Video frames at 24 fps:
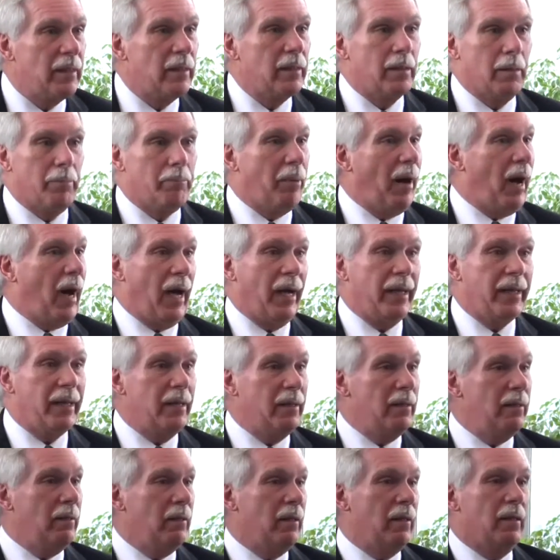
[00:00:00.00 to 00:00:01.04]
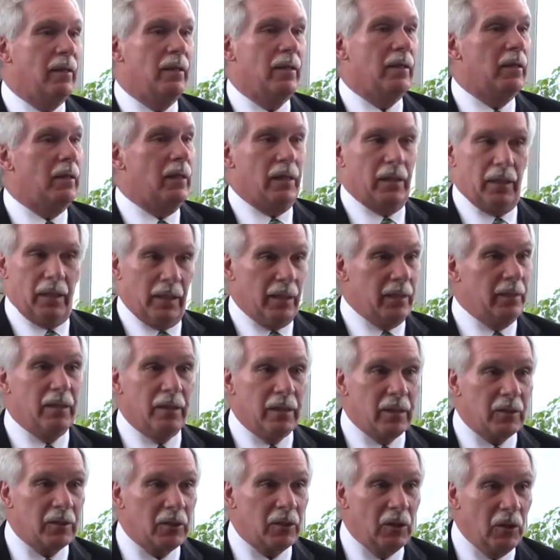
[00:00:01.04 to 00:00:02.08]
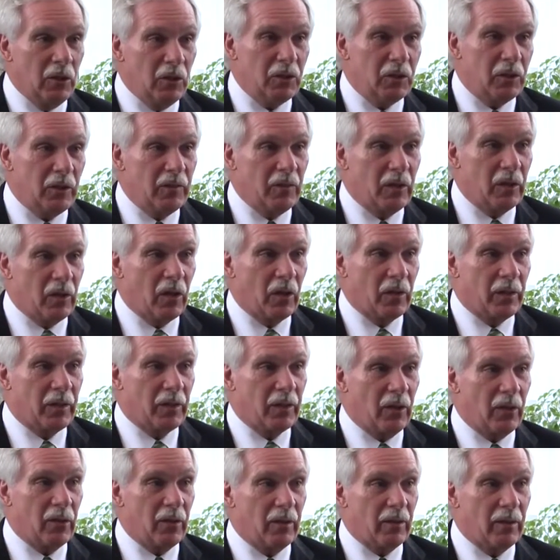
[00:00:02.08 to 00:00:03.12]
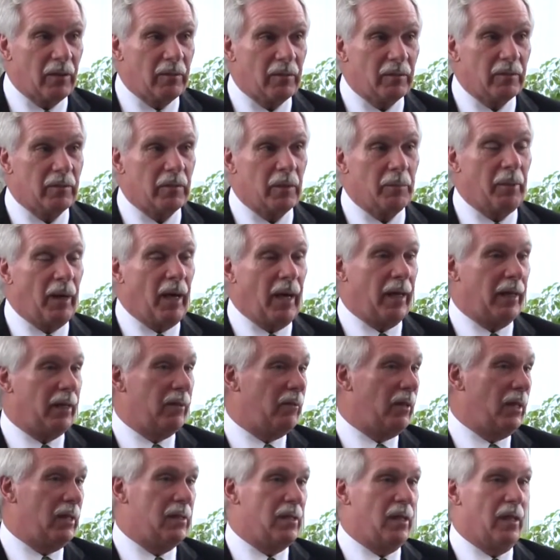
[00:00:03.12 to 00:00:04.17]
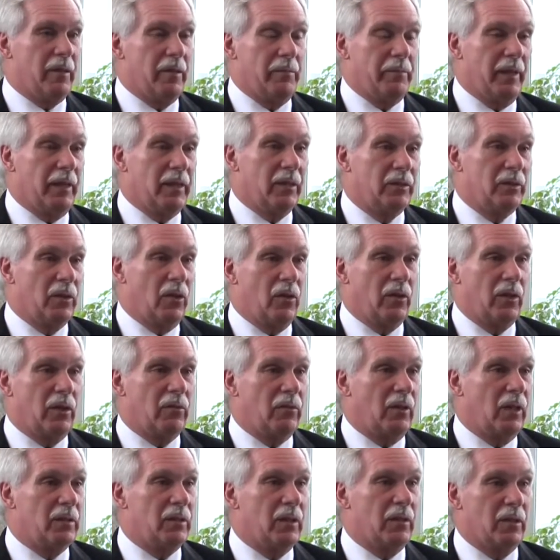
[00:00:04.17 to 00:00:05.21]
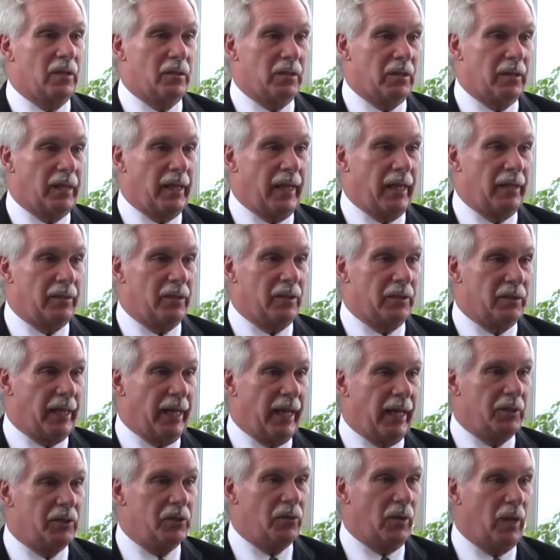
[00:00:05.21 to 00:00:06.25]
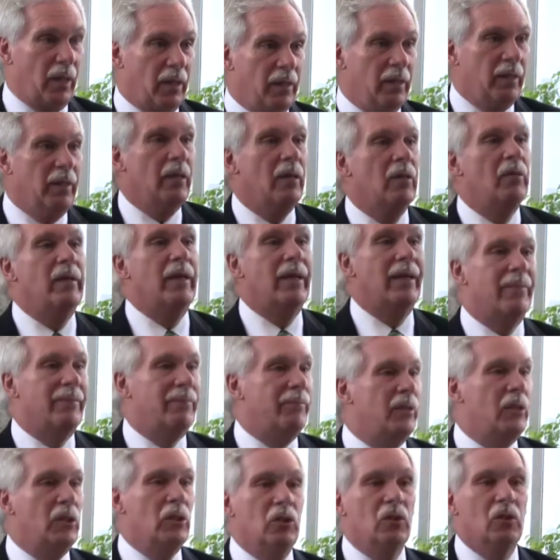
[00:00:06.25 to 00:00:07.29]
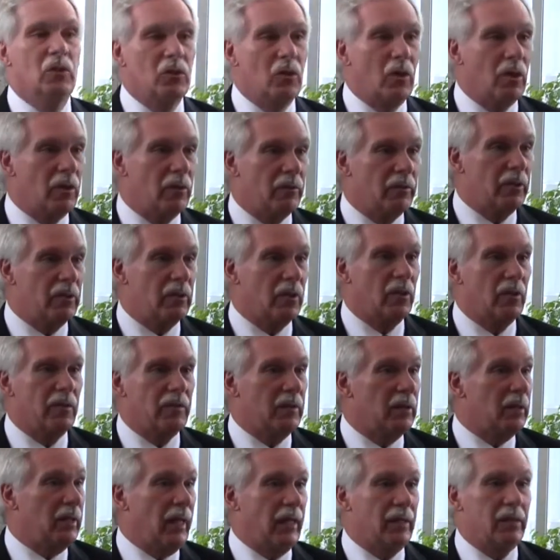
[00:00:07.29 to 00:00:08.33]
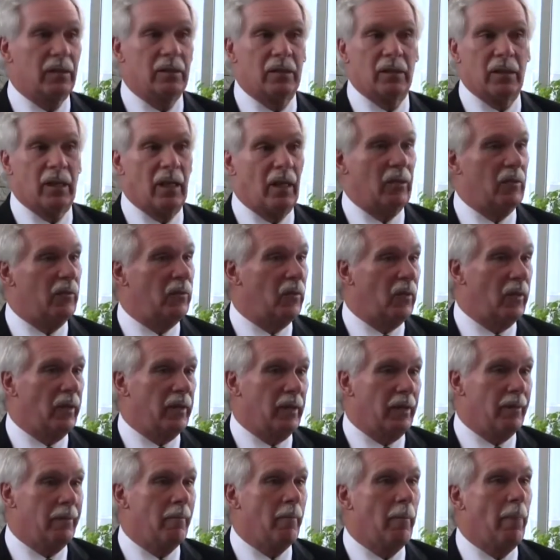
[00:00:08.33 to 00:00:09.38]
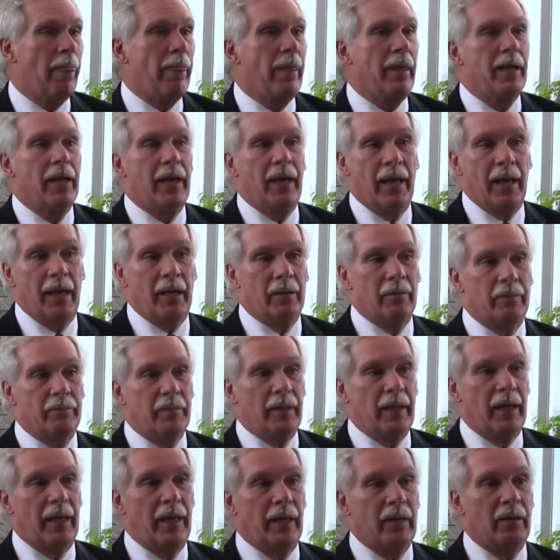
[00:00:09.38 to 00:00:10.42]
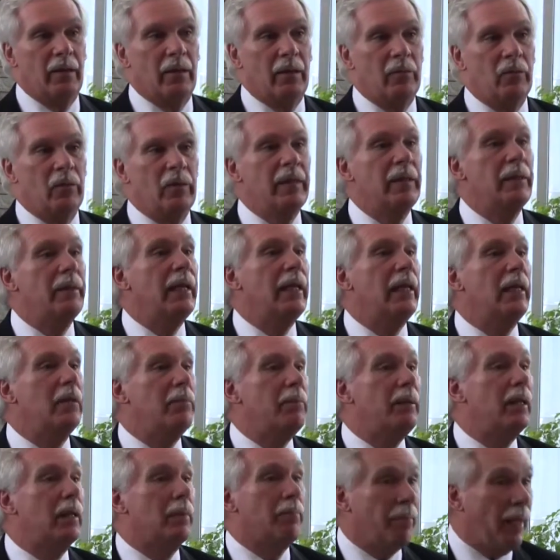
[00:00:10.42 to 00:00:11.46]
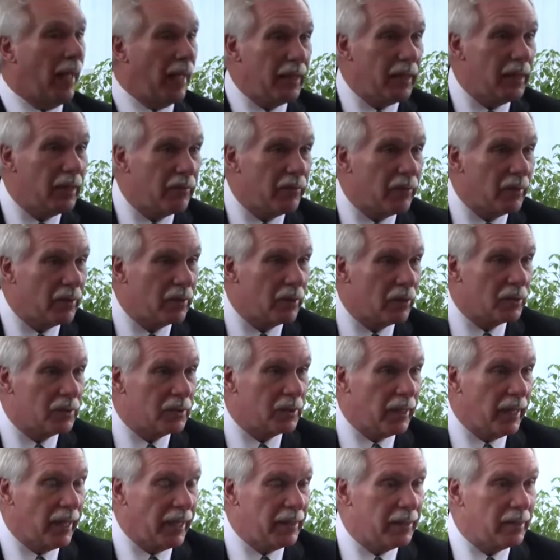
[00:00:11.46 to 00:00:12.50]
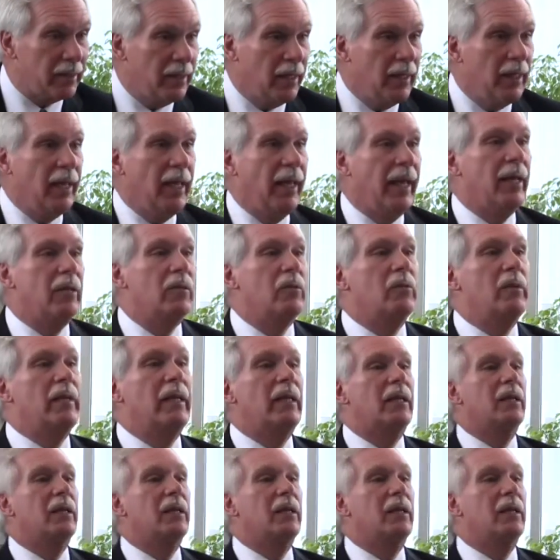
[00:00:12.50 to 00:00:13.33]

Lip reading: The Bakken isn't exclusive to North Dakota. The Bakken runs under Minnesota, it runs under Saskatchewan. We have huge oil reserves in Texas and California. And we need to be competitive with those states as we